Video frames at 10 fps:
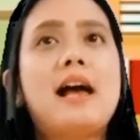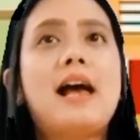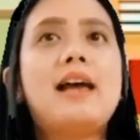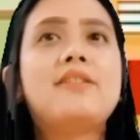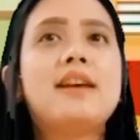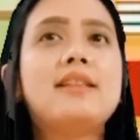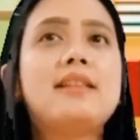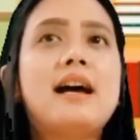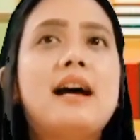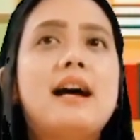and then
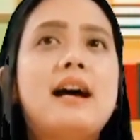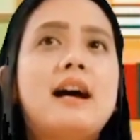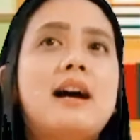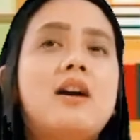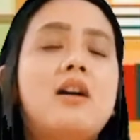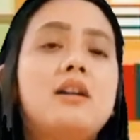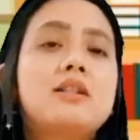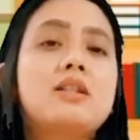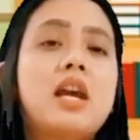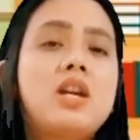the
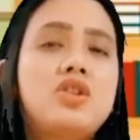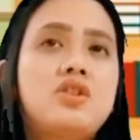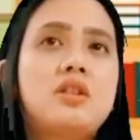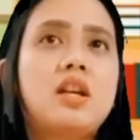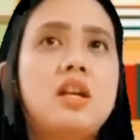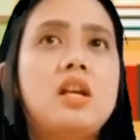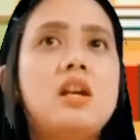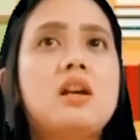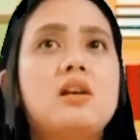stage 3,